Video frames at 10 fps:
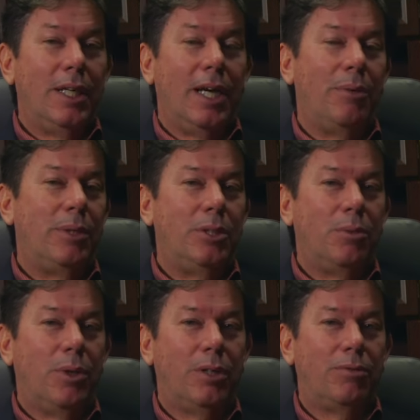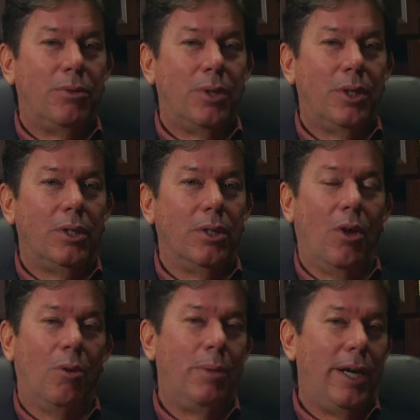I went to work for
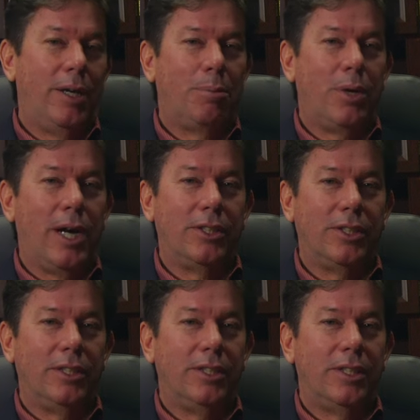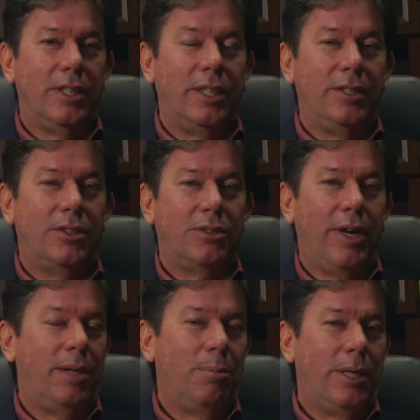Loma Enterprises in
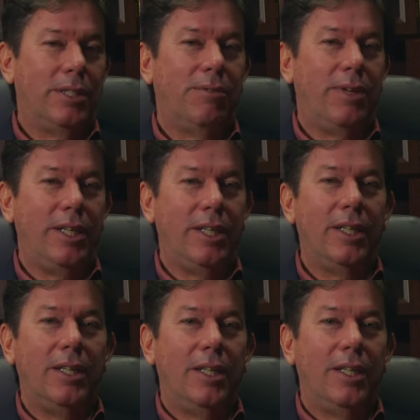Scranton, Pennsylvania.